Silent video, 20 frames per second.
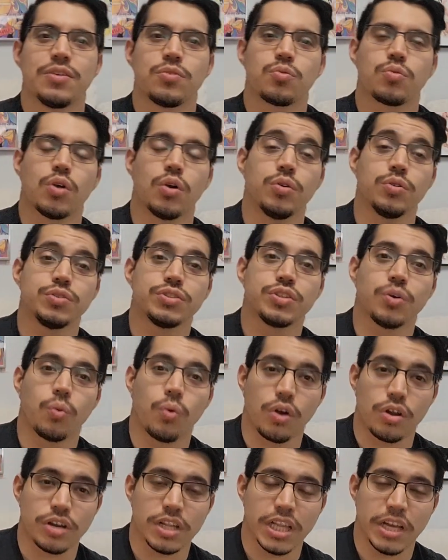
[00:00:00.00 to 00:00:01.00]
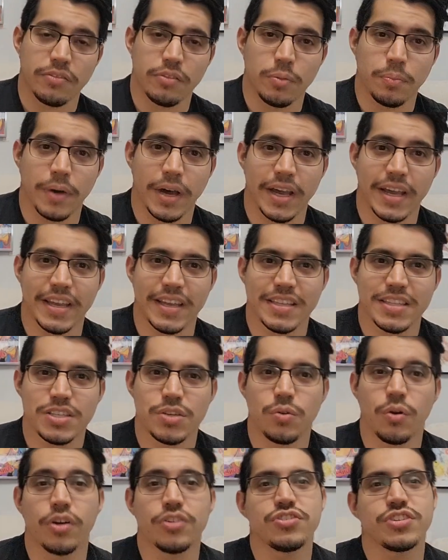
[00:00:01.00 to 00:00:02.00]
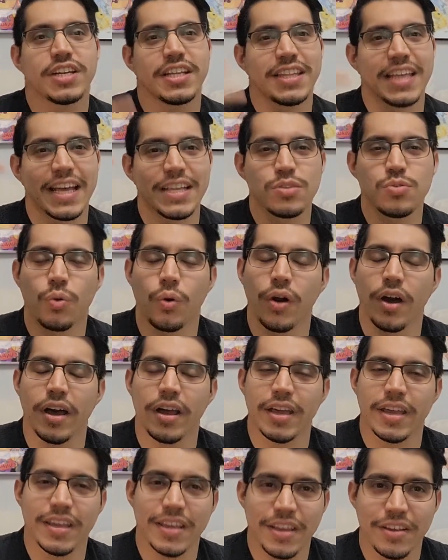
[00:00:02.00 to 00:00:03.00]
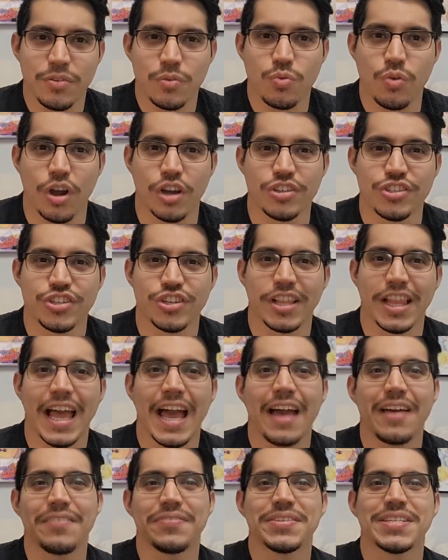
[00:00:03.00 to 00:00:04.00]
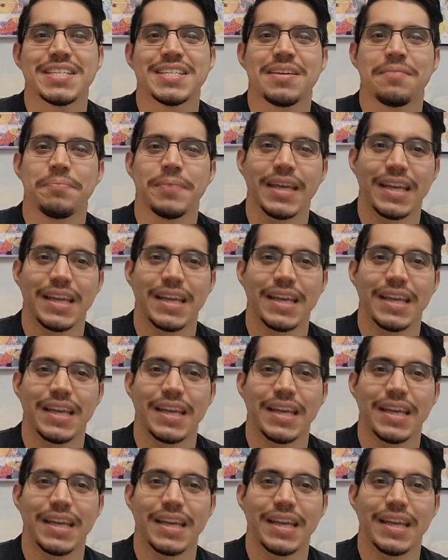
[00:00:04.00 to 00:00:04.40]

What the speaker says: rose the water level by 200, and that's why Roger laughs.